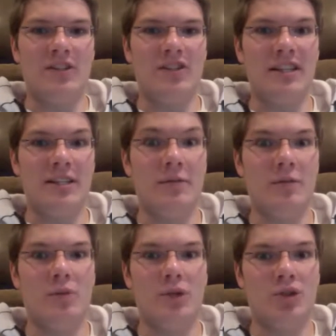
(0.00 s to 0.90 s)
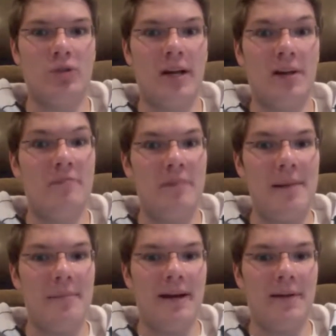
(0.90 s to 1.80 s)
to see a different portrayal of
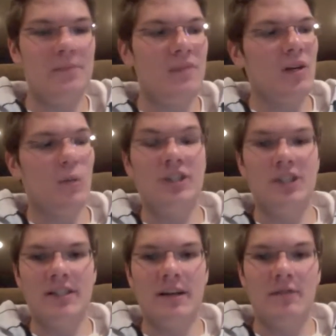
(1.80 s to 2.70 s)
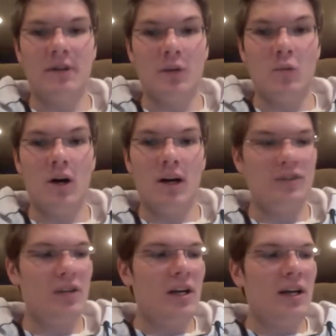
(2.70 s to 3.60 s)
Batman, which it definitely was.